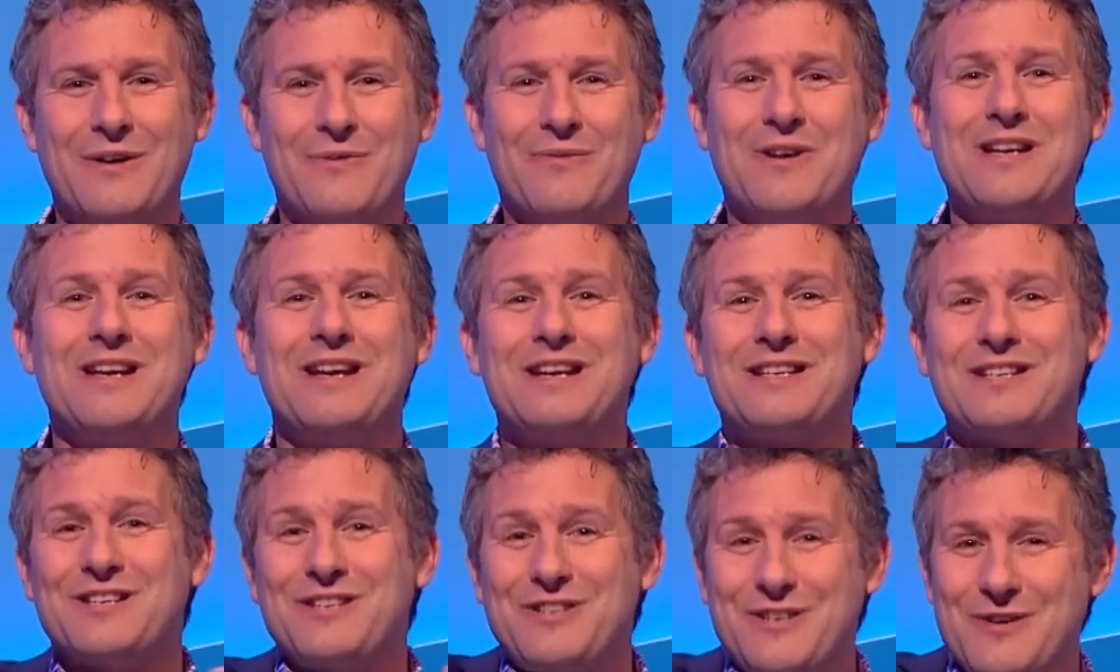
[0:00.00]
We
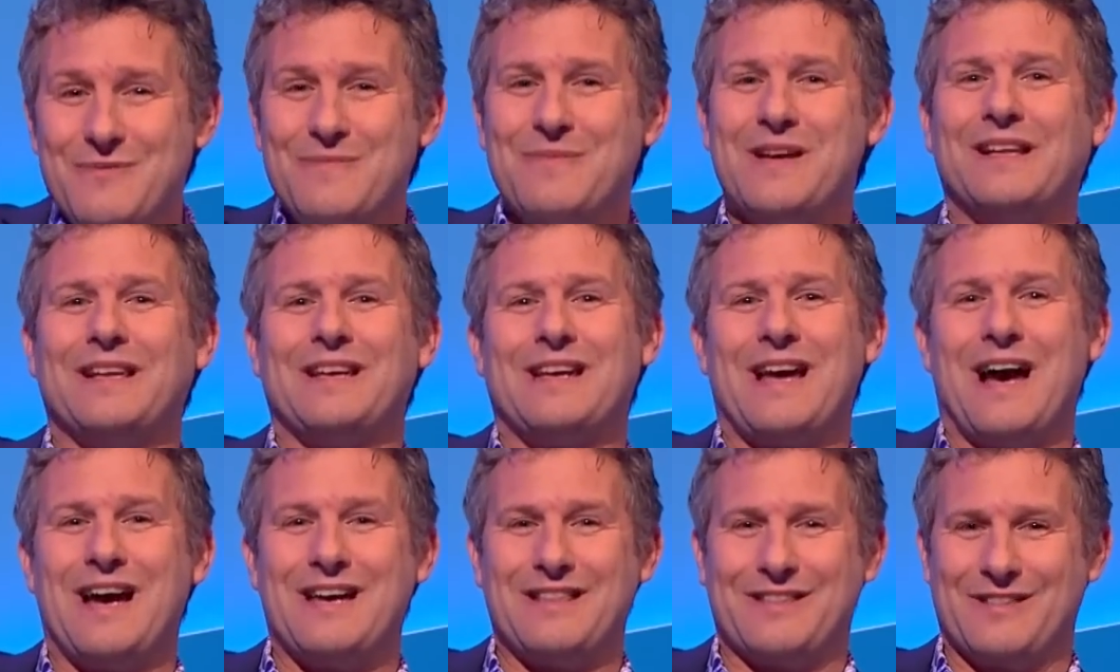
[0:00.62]
need to
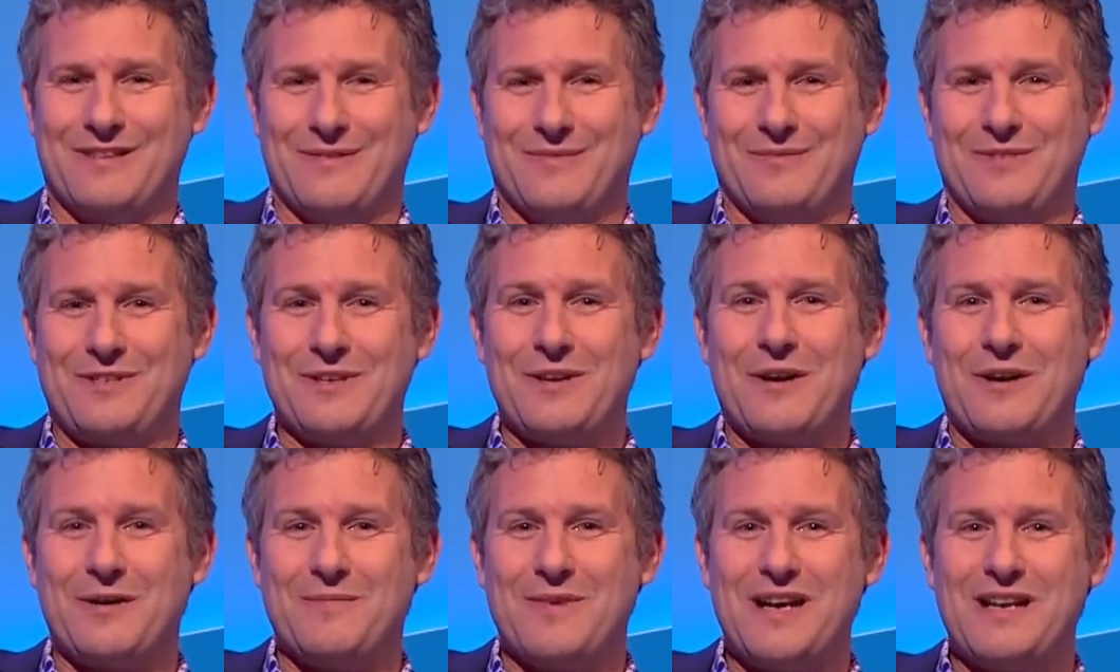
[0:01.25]
humiliate them. Do you
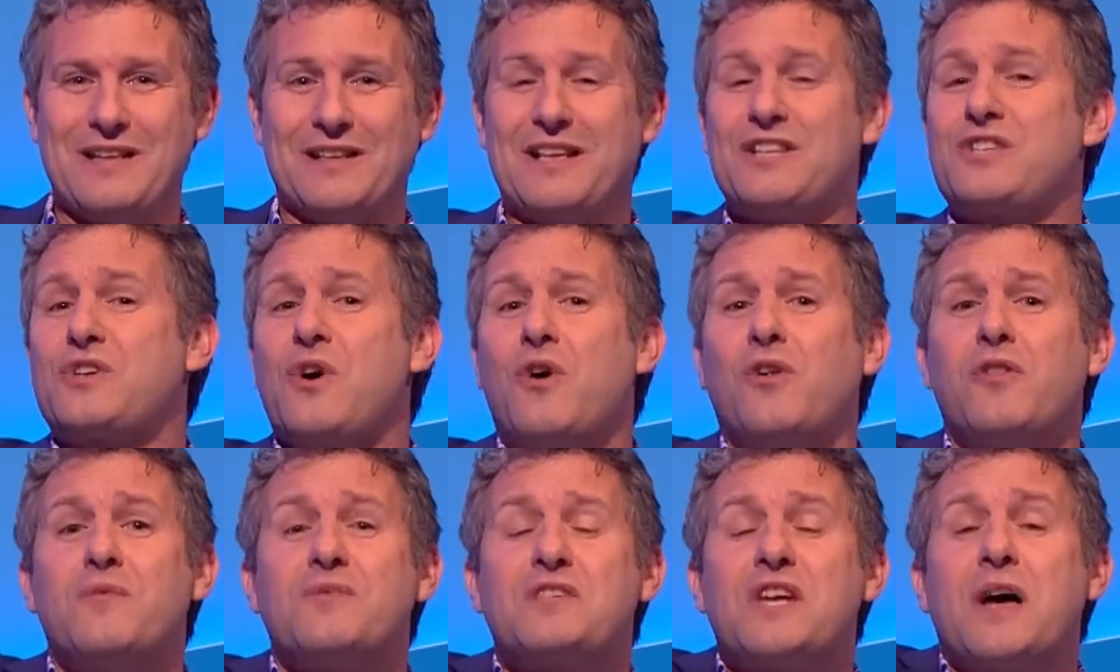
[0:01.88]
know what I mean? Let's
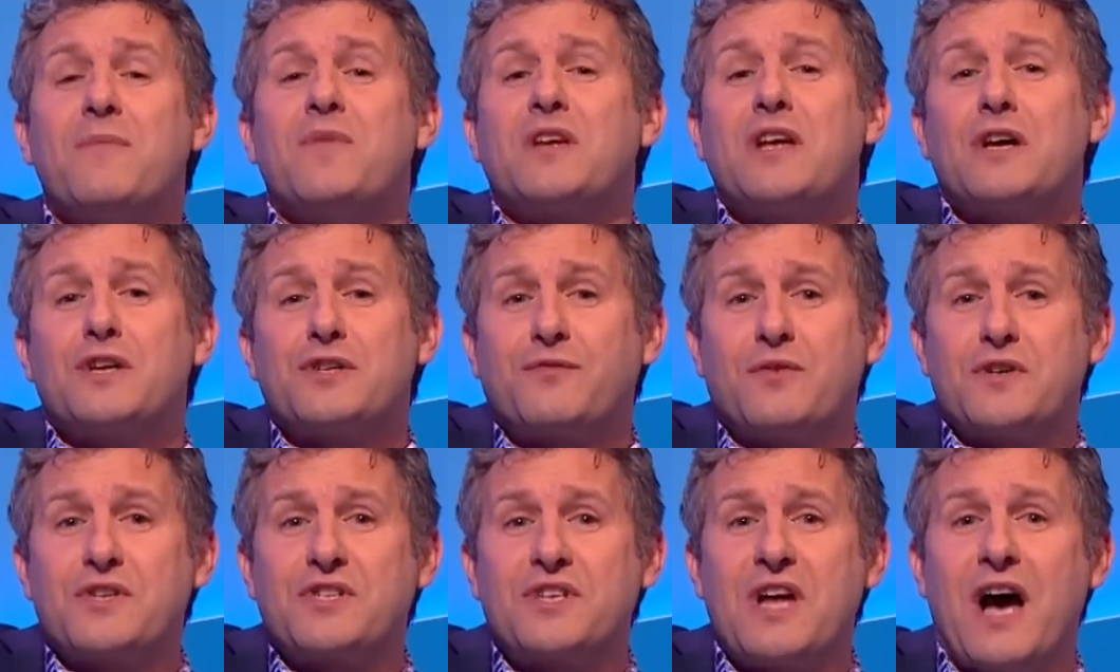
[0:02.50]
call them something else
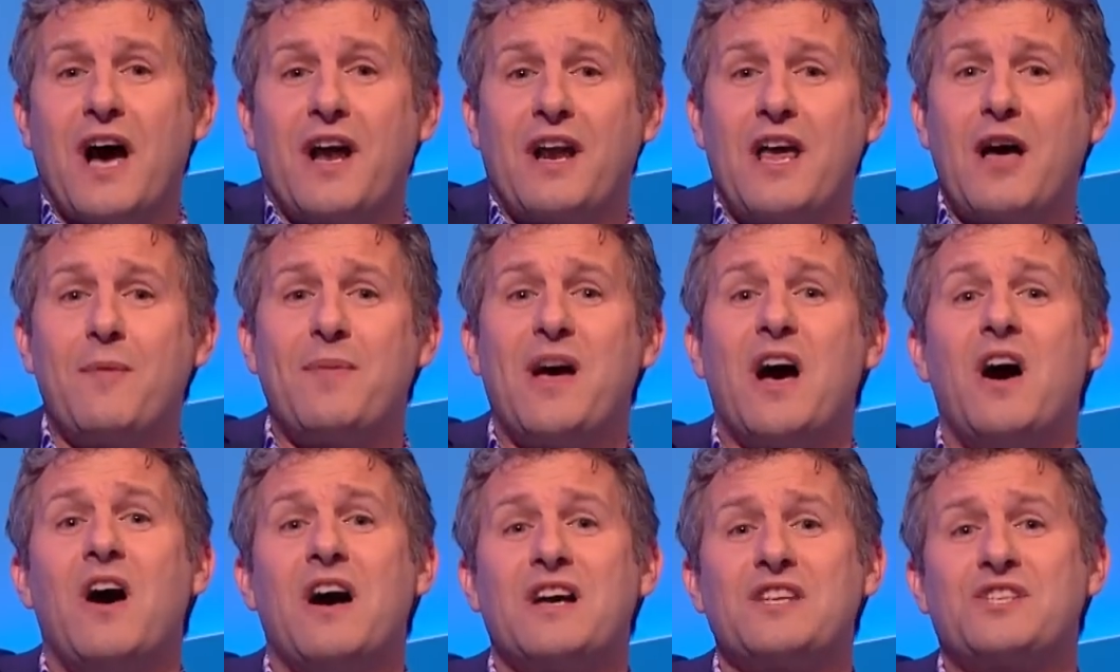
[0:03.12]
for a start. How
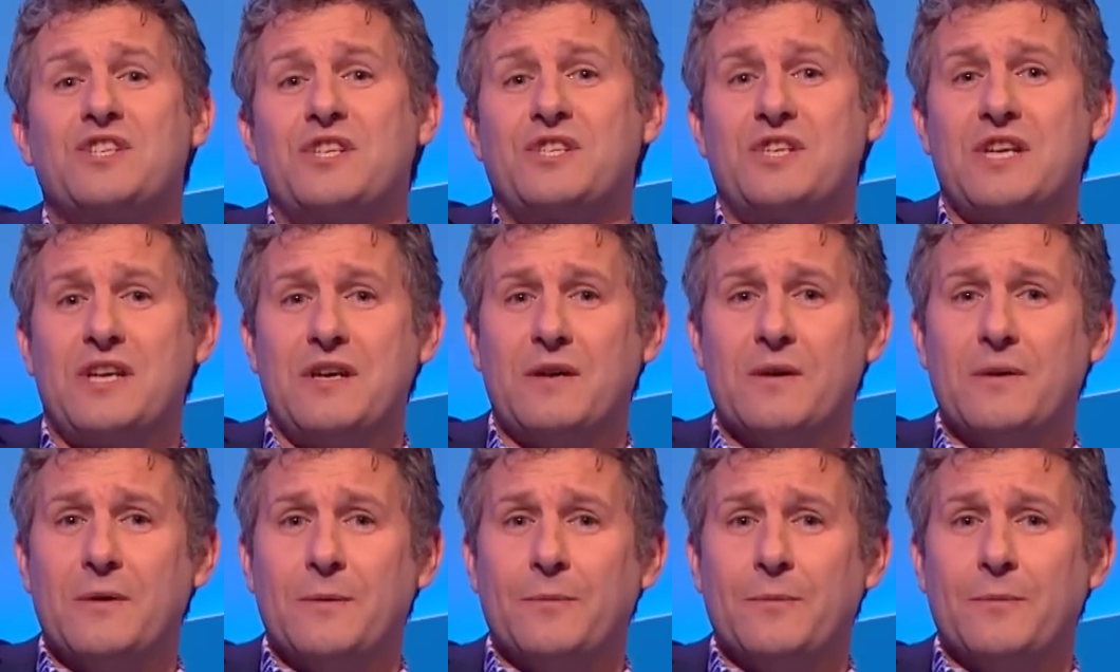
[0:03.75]
about ISISI?